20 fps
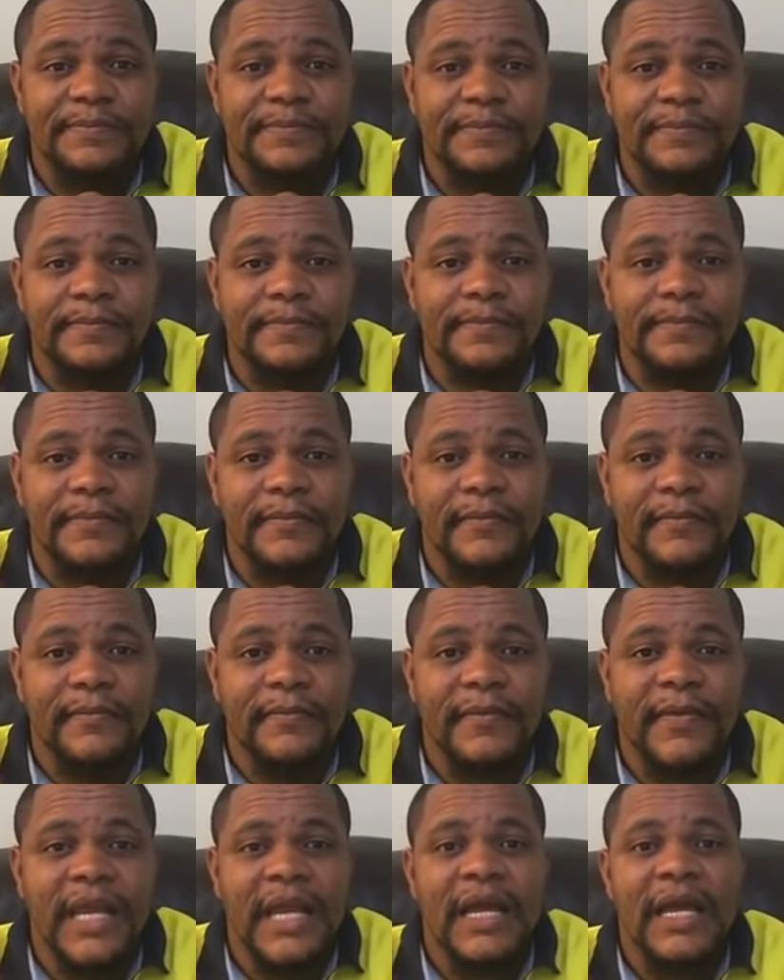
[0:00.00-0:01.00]

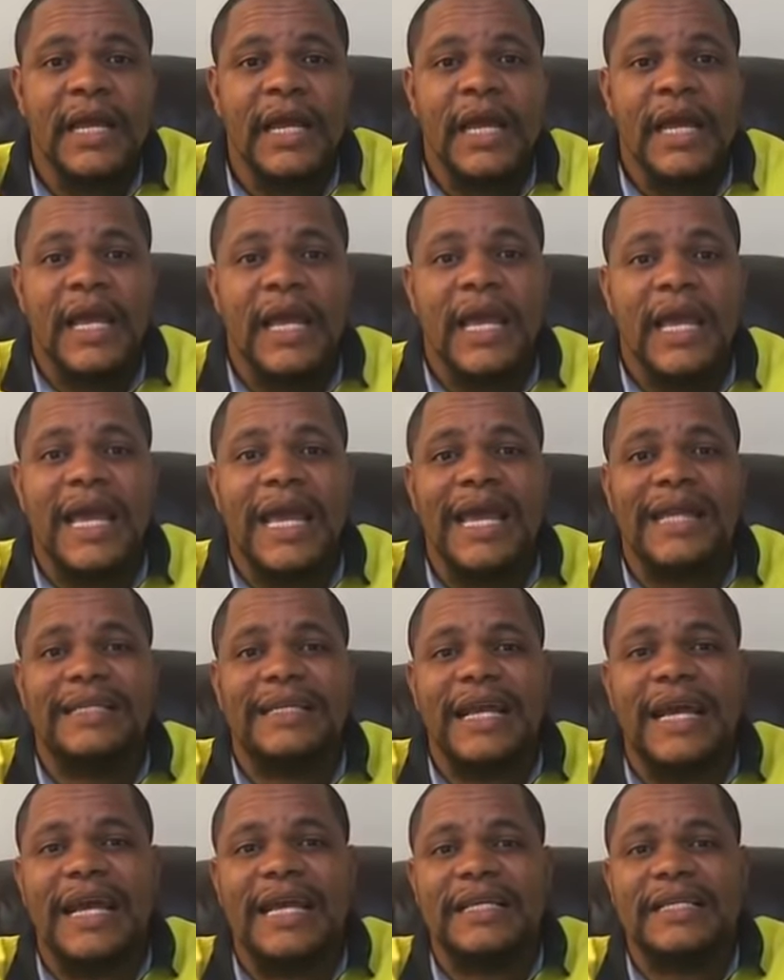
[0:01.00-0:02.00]
It
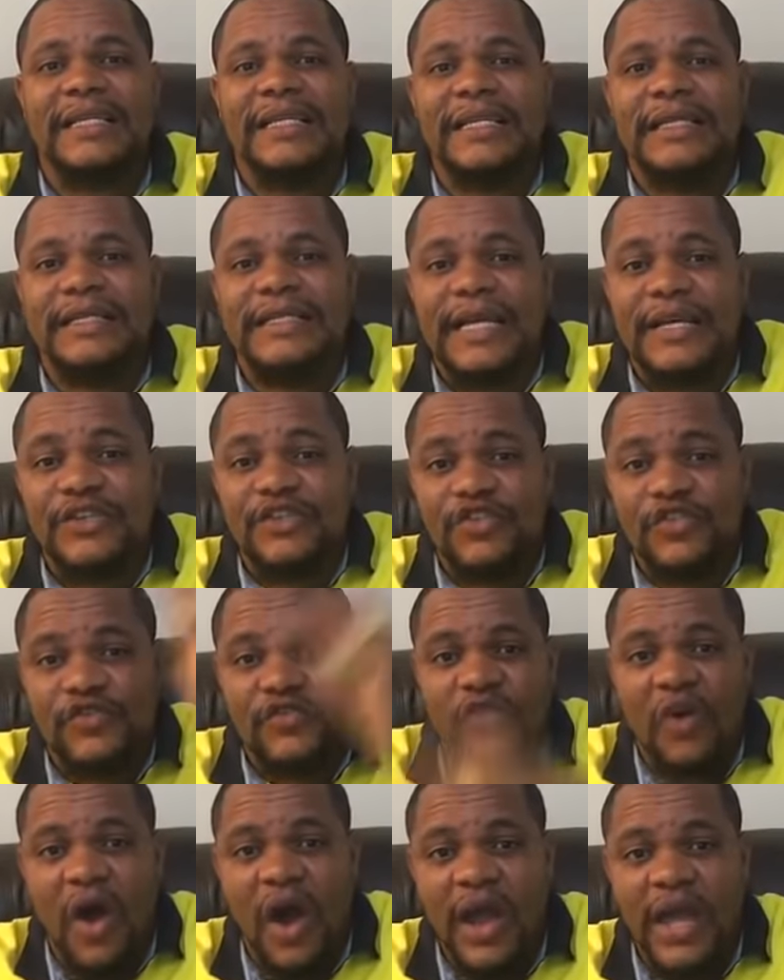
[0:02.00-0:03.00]
is
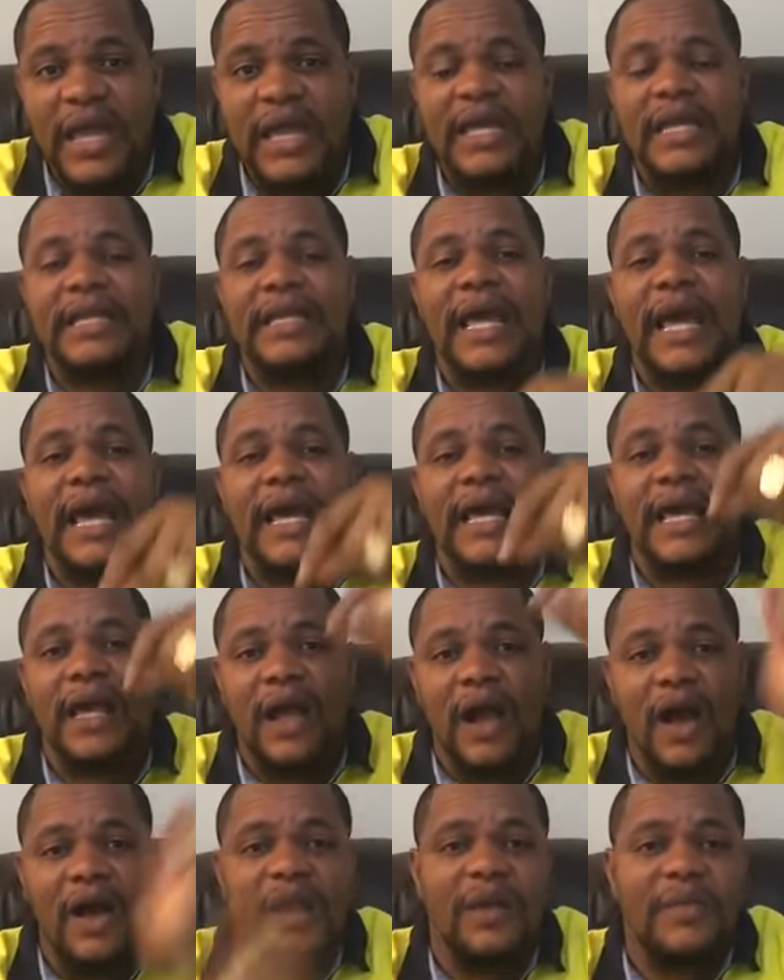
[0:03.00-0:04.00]
destroying their
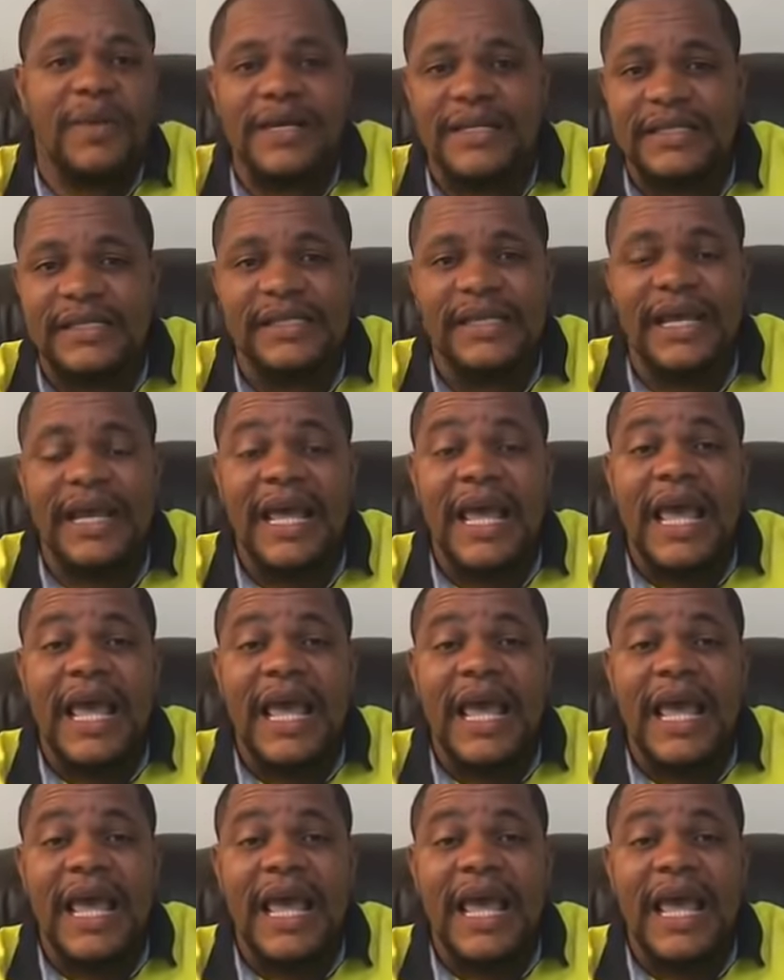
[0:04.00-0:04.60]
economies.